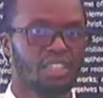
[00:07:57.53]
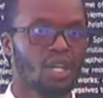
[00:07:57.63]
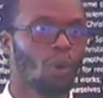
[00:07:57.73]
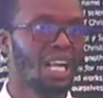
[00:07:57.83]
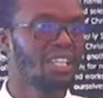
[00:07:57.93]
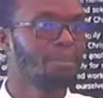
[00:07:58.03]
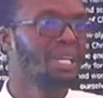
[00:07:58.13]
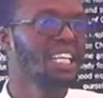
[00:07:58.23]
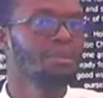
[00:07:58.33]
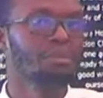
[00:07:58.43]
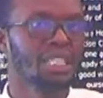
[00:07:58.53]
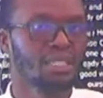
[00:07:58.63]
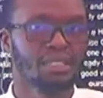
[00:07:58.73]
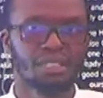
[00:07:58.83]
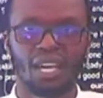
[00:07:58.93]
the world made me,
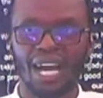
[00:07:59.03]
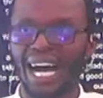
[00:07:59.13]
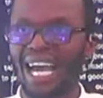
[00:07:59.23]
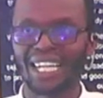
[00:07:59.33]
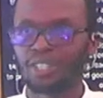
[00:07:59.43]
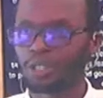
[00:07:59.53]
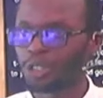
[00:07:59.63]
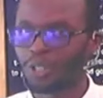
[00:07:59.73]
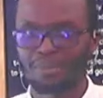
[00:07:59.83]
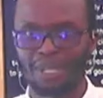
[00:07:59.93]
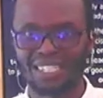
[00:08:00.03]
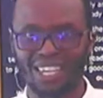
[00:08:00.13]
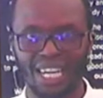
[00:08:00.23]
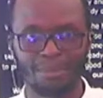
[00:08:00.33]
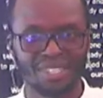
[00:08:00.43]
I had no choice, my
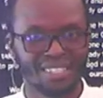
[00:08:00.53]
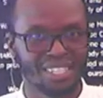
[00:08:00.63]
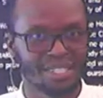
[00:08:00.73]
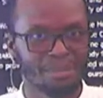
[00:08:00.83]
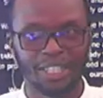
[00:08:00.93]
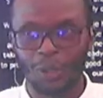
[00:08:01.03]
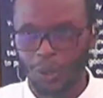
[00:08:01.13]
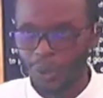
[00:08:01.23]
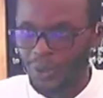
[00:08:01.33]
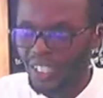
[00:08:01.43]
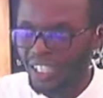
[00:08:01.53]
circumstances made me. No.